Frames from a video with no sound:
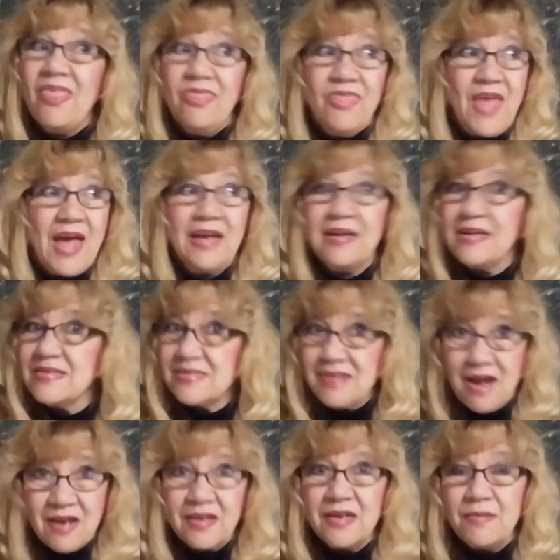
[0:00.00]
that is
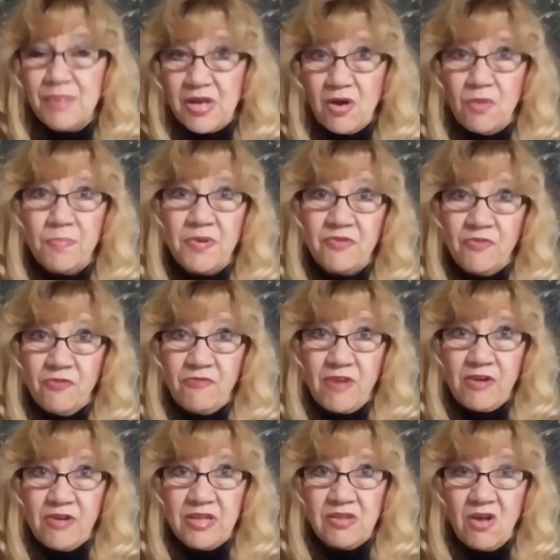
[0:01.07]
not going to be open for
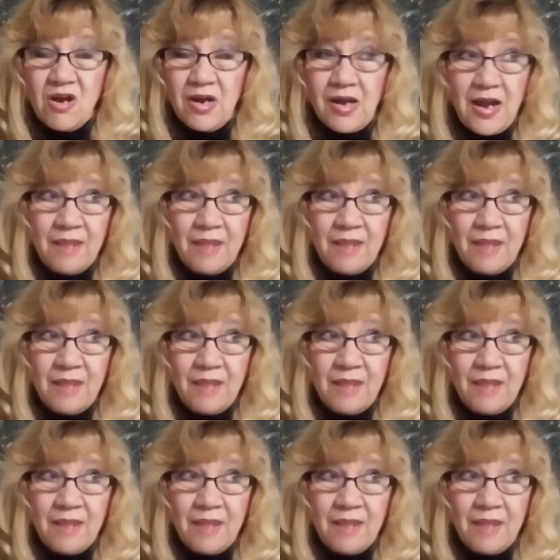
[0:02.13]
very long.